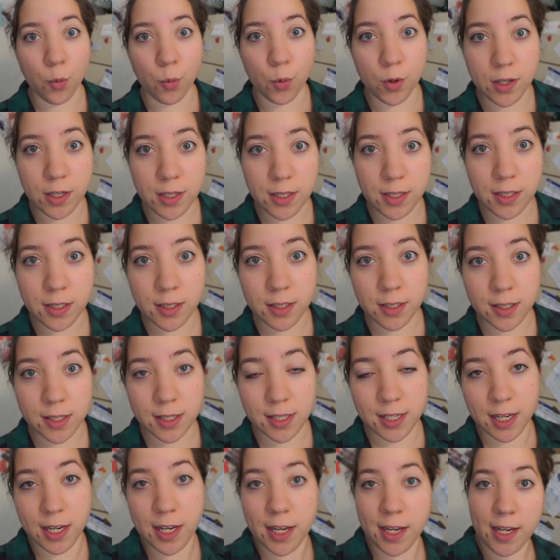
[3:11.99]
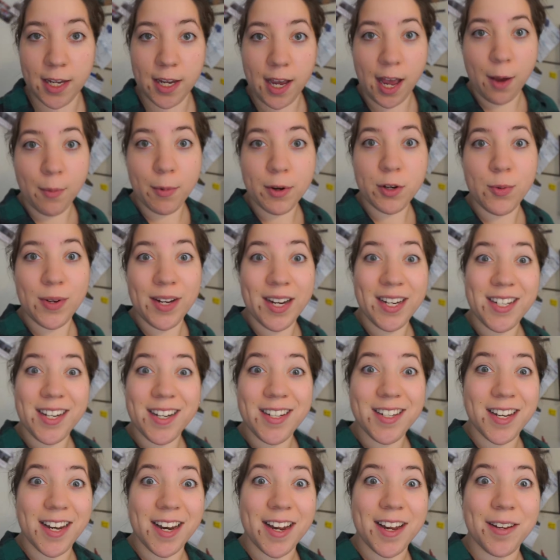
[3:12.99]
we'll see how much we get
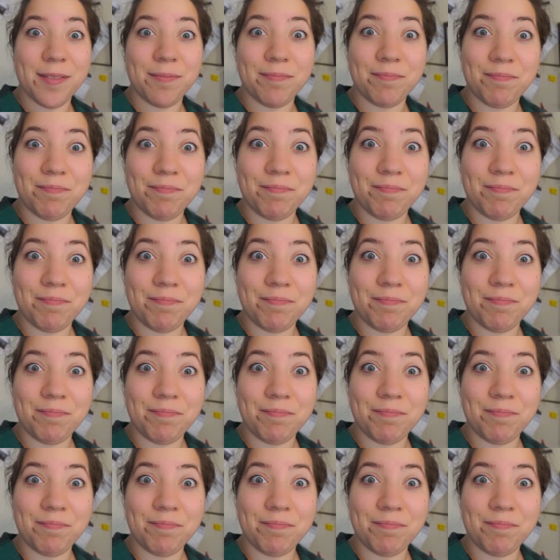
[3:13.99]
done today.